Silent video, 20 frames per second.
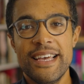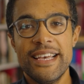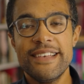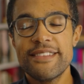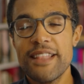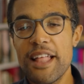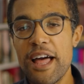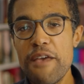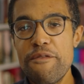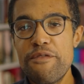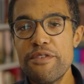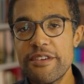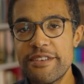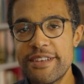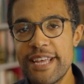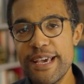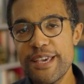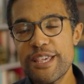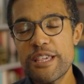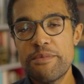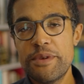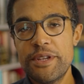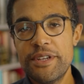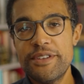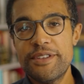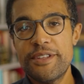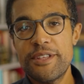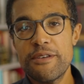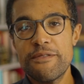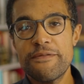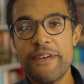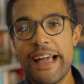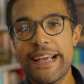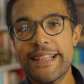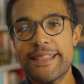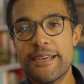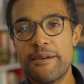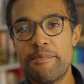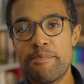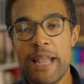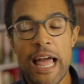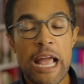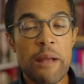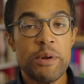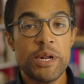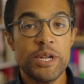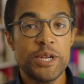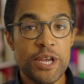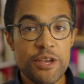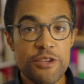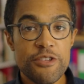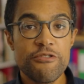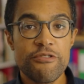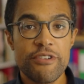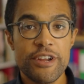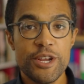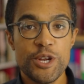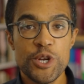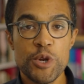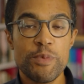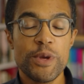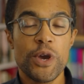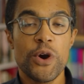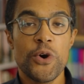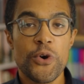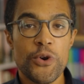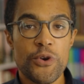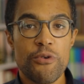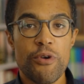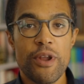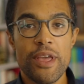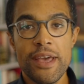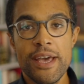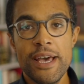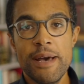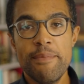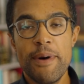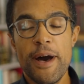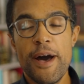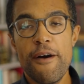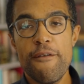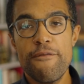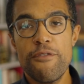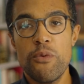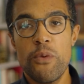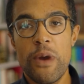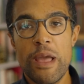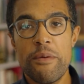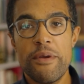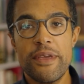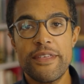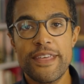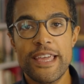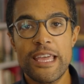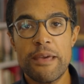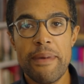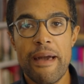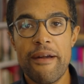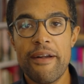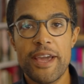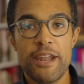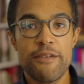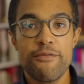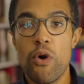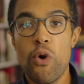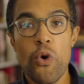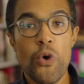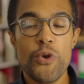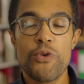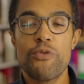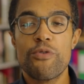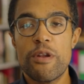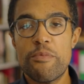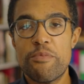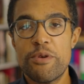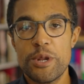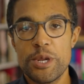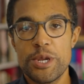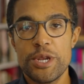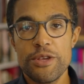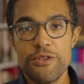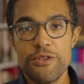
His life is a testament to the fact that black British history should be ordinary, part of the way we think about kind of ordinary British